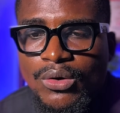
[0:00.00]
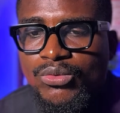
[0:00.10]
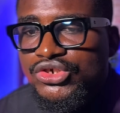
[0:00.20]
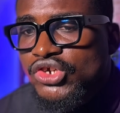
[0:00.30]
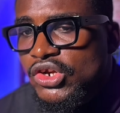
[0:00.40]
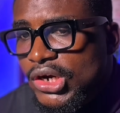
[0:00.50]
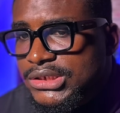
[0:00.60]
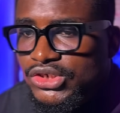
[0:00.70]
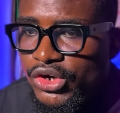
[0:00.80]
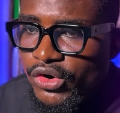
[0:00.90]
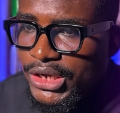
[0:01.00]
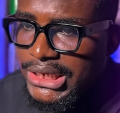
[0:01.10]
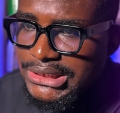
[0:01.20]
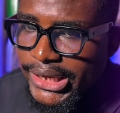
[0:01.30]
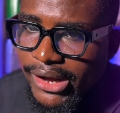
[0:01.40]
Once you're logged into your
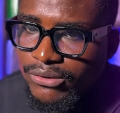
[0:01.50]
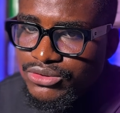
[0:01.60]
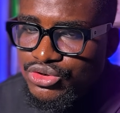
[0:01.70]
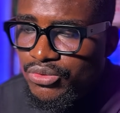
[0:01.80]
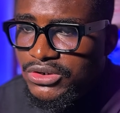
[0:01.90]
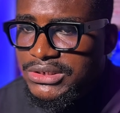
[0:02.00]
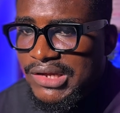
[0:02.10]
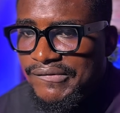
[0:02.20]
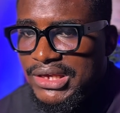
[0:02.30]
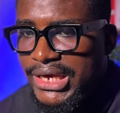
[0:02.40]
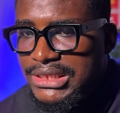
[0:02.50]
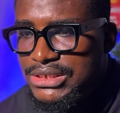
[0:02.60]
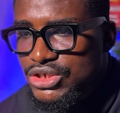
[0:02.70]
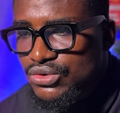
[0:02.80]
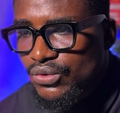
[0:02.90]
CoinEx account, you want to navigate
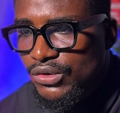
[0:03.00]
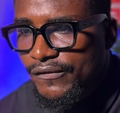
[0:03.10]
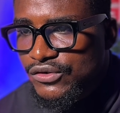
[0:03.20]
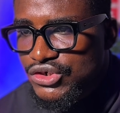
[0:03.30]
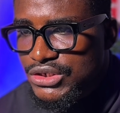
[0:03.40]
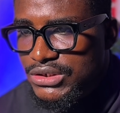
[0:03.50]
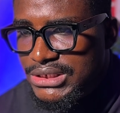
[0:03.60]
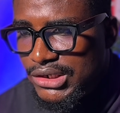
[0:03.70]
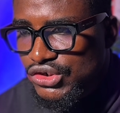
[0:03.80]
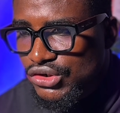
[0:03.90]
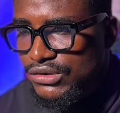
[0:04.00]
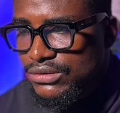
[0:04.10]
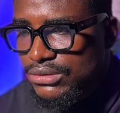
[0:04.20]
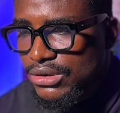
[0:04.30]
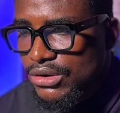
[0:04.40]
to the futures
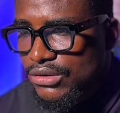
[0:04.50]
section.